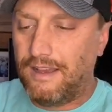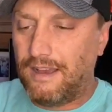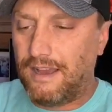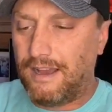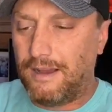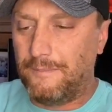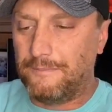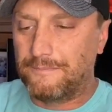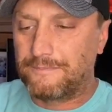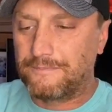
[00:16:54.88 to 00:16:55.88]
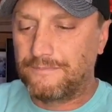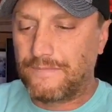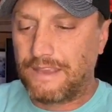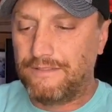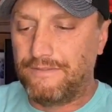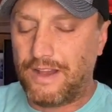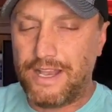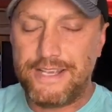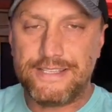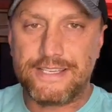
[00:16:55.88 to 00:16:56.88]

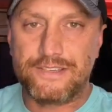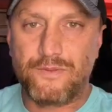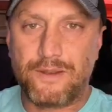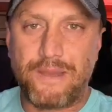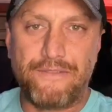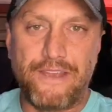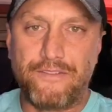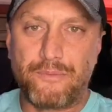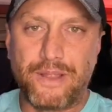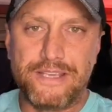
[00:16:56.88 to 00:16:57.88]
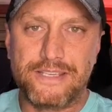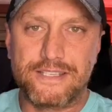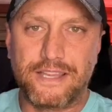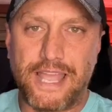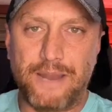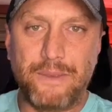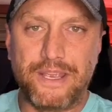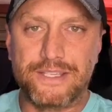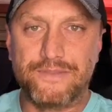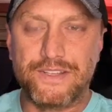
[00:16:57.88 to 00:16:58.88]
Vines is one of my favorite places to land
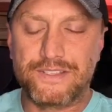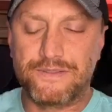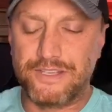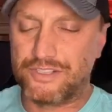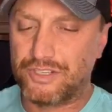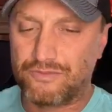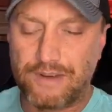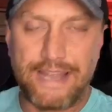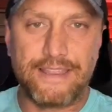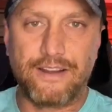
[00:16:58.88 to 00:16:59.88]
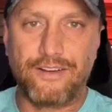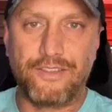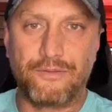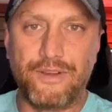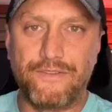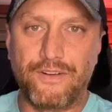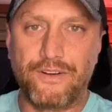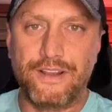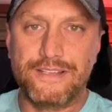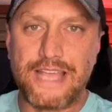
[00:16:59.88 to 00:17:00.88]
because of it's just right there on the
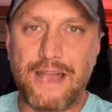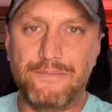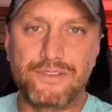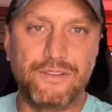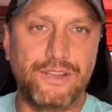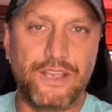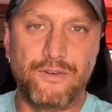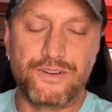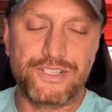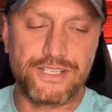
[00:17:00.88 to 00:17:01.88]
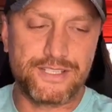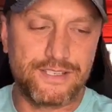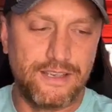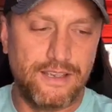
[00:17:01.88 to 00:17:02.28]
river. It's absolutely gorgeous,